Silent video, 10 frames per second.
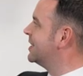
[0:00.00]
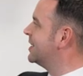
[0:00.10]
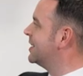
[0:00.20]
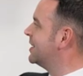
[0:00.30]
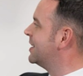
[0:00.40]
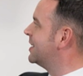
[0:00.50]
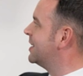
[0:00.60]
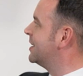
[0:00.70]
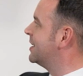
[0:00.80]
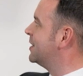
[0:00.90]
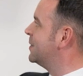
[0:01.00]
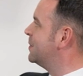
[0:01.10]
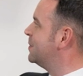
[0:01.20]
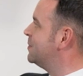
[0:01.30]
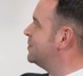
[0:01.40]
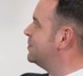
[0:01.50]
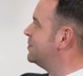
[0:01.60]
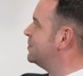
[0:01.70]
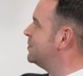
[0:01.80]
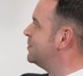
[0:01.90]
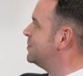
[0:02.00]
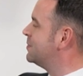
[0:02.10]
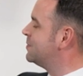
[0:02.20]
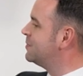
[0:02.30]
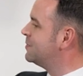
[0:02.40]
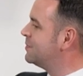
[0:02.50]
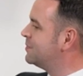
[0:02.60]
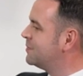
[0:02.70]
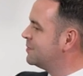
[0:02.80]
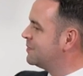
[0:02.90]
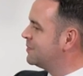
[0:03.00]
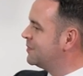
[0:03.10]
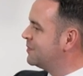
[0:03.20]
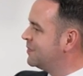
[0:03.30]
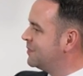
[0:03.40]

No words are spoken by the person on screen.